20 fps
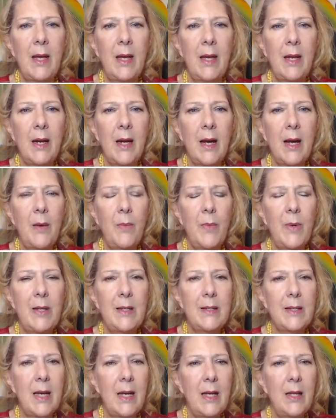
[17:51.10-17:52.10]
And I
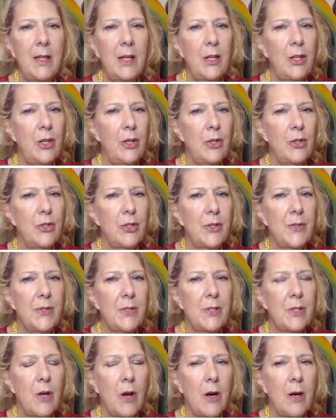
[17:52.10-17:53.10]
would say that you
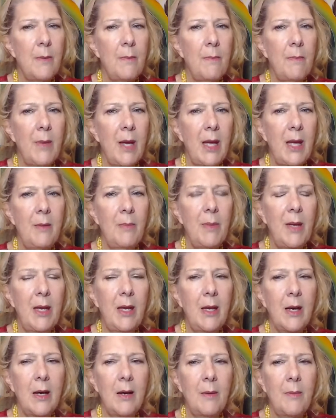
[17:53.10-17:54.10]
should start
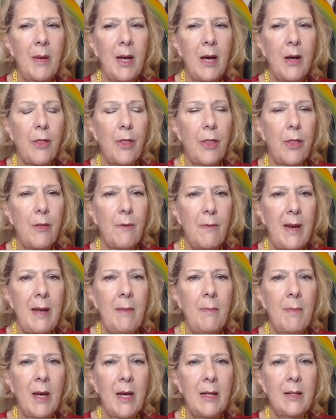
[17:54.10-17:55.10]
maybe about
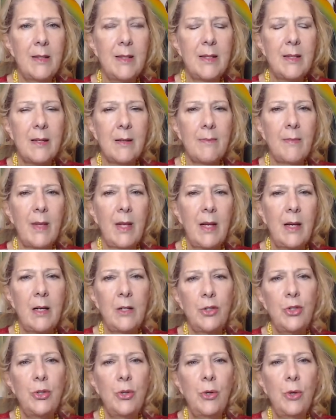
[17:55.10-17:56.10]
3 months.
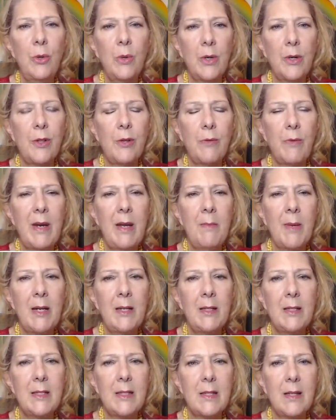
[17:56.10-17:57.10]
2 or 3
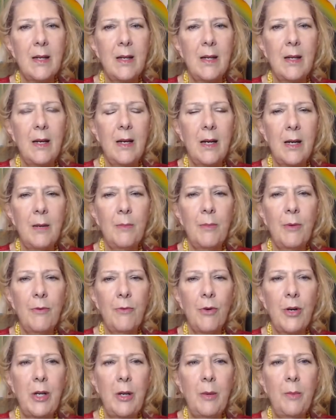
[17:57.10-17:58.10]
months
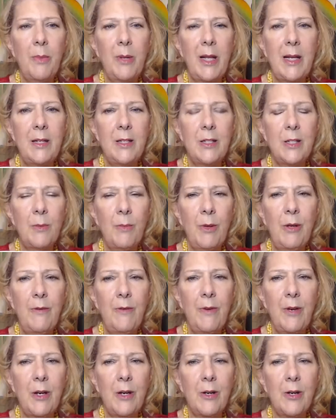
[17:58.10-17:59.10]
before you plan to
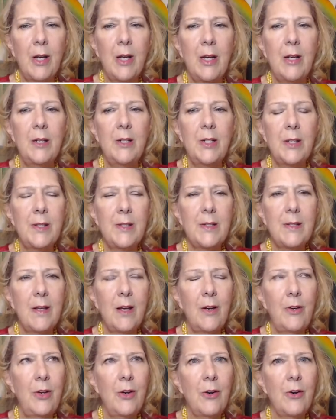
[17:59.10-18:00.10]
move here, just
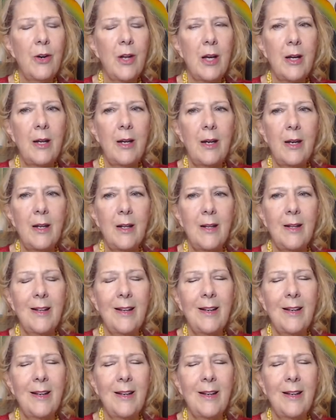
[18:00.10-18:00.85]
so you're not